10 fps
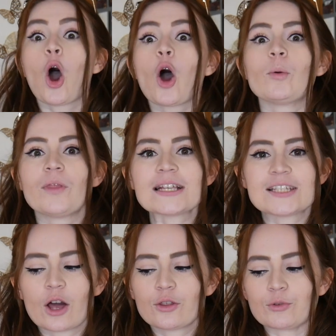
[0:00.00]
Oh, that's
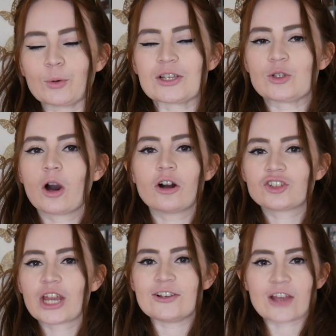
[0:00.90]
the other rule, is you can't
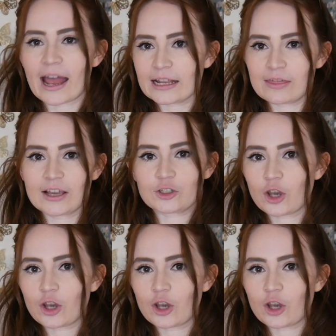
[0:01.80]
change anything.